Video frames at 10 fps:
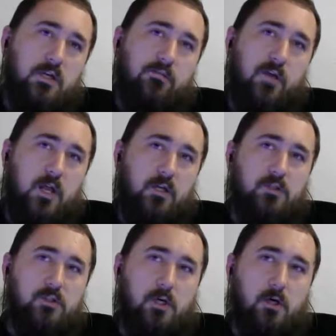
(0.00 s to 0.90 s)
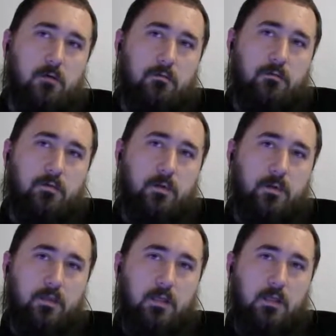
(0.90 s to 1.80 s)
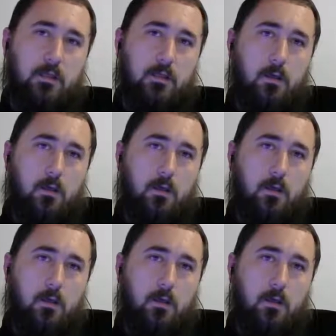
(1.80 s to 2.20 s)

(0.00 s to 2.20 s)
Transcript: advantage of the